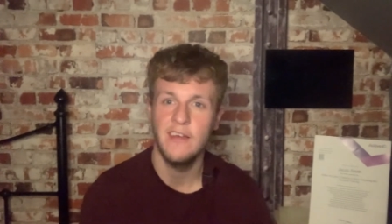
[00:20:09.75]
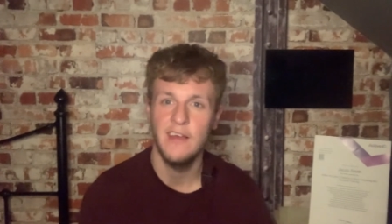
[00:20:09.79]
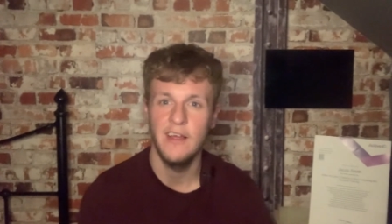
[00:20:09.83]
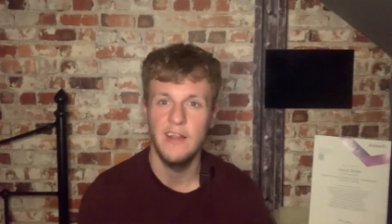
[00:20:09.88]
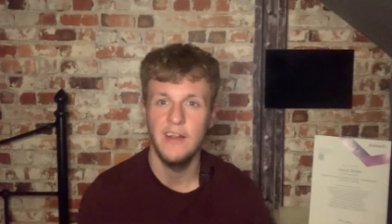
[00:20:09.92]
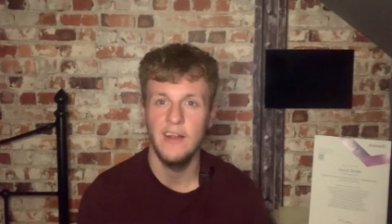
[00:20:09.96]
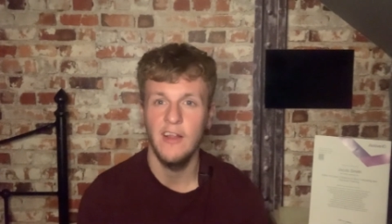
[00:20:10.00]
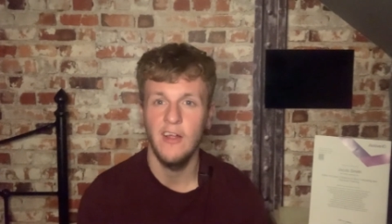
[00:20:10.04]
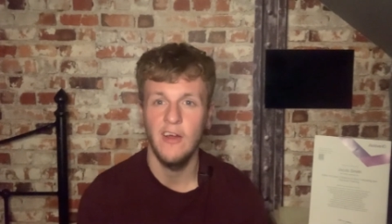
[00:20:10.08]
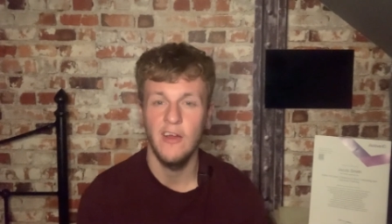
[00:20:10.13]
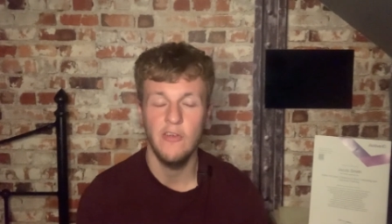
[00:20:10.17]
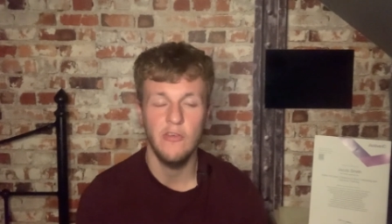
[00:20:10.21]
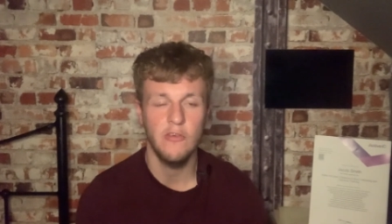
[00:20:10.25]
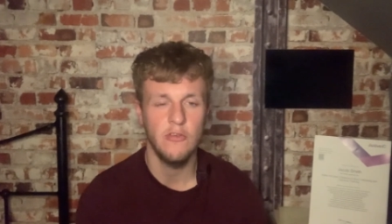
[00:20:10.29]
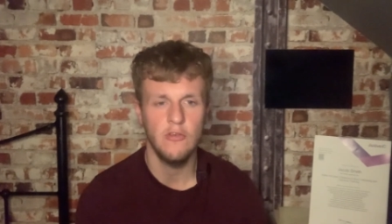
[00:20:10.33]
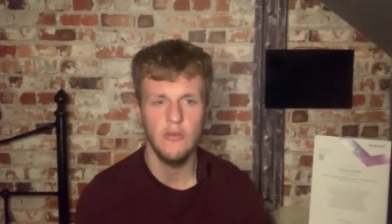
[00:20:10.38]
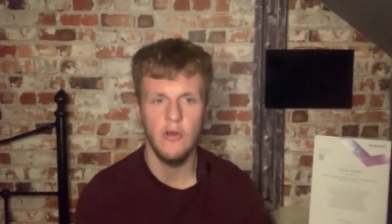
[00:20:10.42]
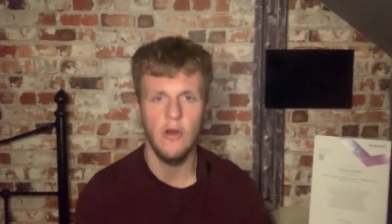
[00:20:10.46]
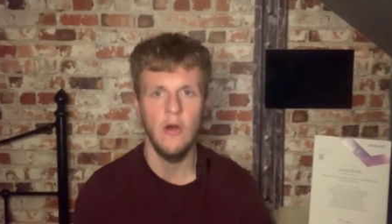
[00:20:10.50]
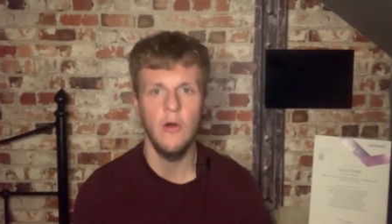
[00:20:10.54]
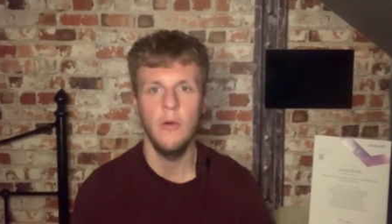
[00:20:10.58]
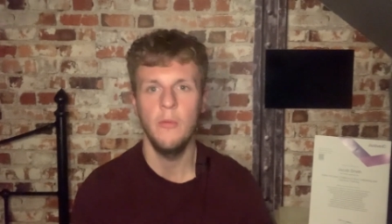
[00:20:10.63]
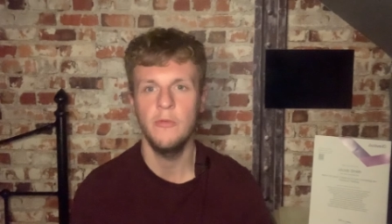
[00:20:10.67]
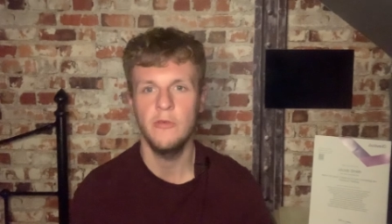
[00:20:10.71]
and like
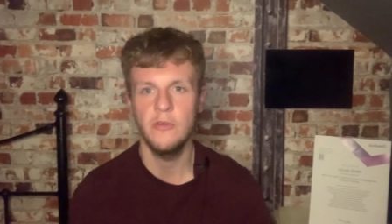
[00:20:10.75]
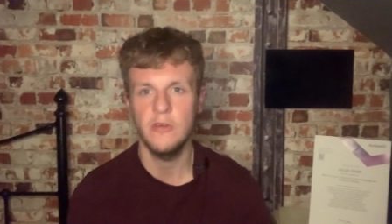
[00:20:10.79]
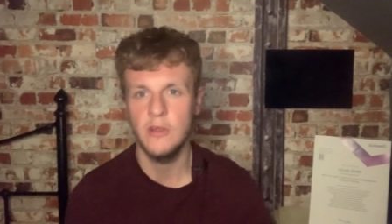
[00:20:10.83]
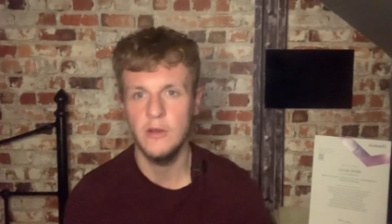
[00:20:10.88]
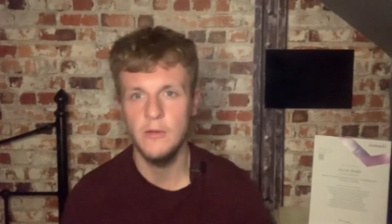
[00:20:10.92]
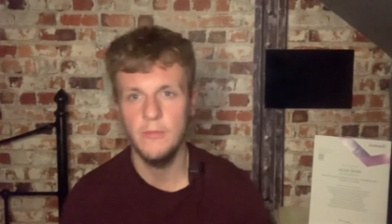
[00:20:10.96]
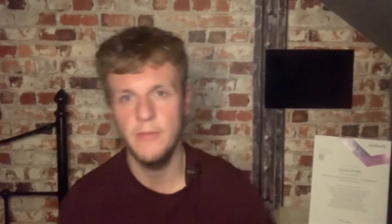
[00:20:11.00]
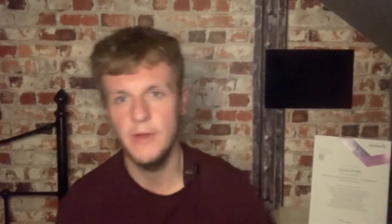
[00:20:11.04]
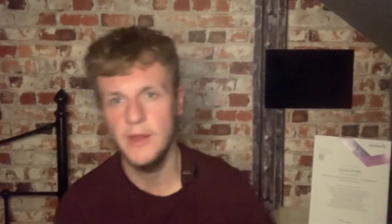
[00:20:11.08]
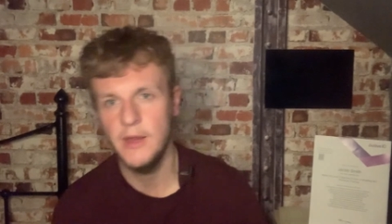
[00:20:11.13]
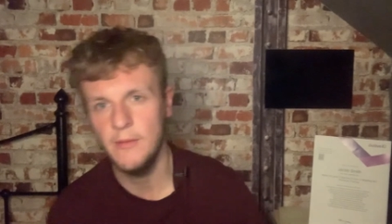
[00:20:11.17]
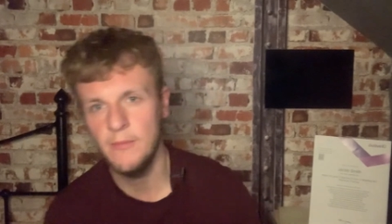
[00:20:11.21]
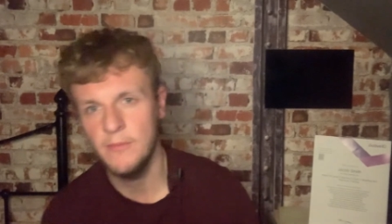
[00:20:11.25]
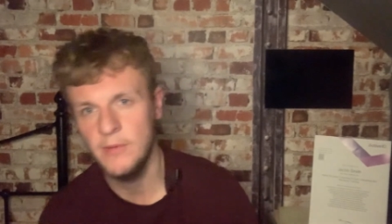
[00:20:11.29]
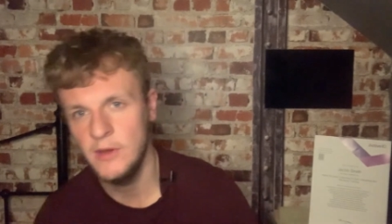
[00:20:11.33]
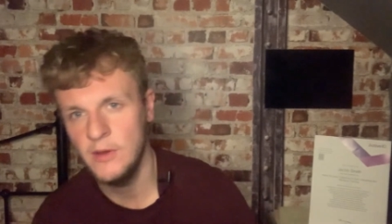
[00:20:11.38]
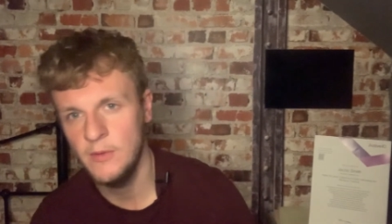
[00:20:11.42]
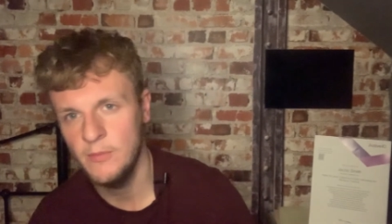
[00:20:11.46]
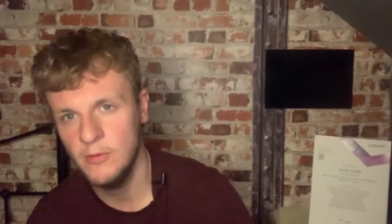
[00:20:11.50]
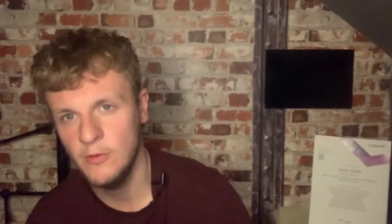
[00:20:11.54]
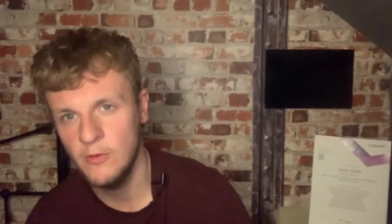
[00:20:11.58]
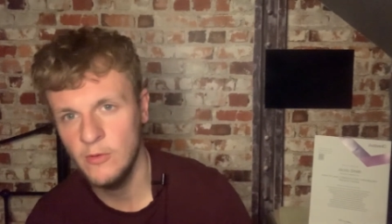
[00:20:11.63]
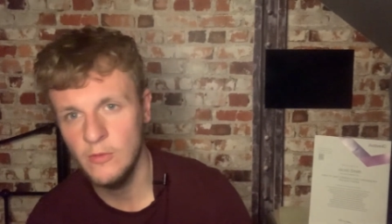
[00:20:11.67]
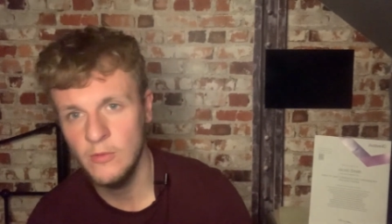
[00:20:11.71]
SARMs are going to make
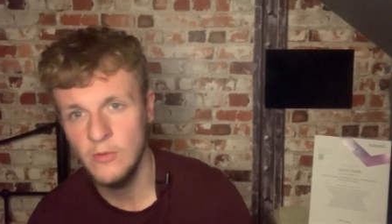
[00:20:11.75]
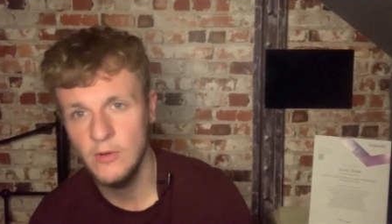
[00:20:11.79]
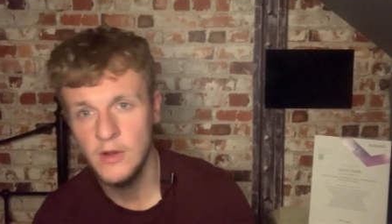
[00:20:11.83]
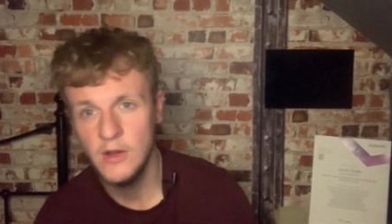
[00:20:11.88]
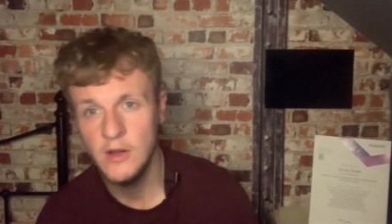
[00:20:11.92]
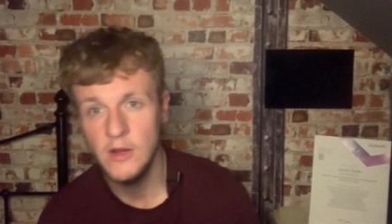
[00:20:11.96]
people